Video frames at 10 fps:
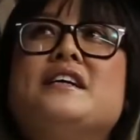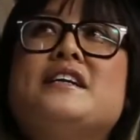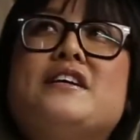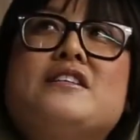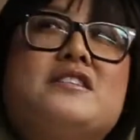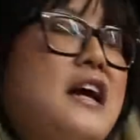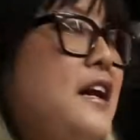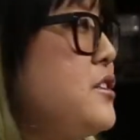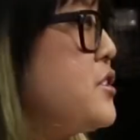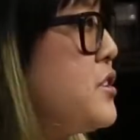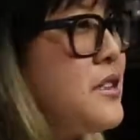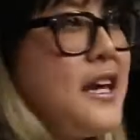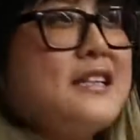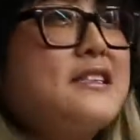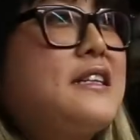He's kind of just
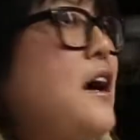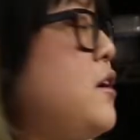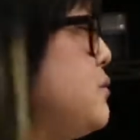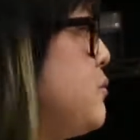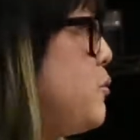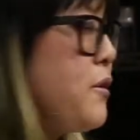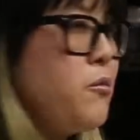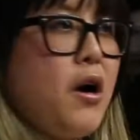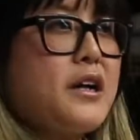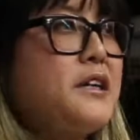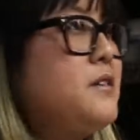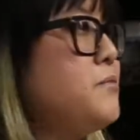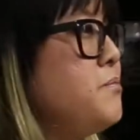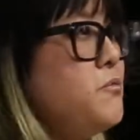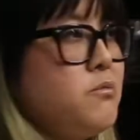gazing out, like watching
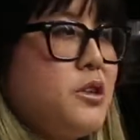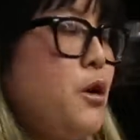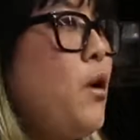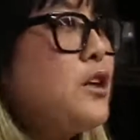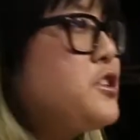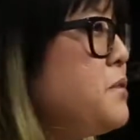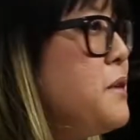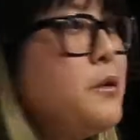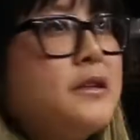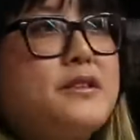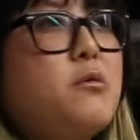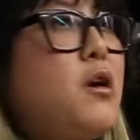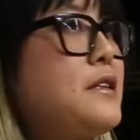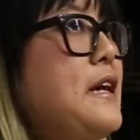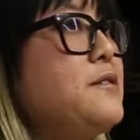people as they
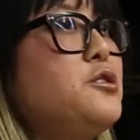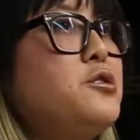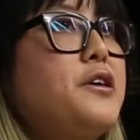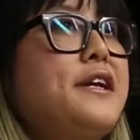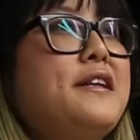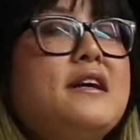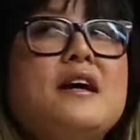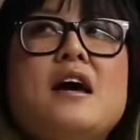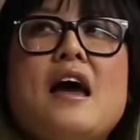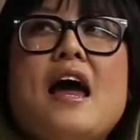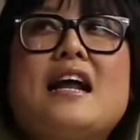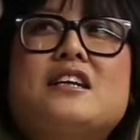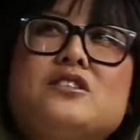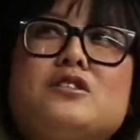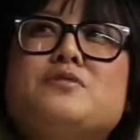walk down the street. And I
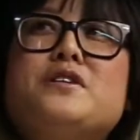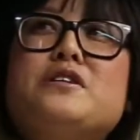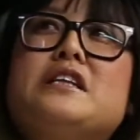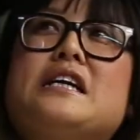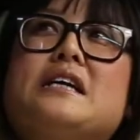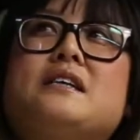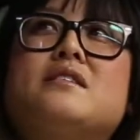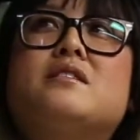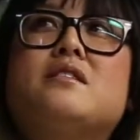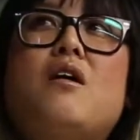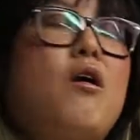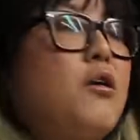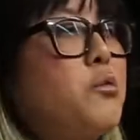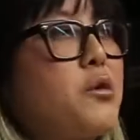can just feel like he's a hard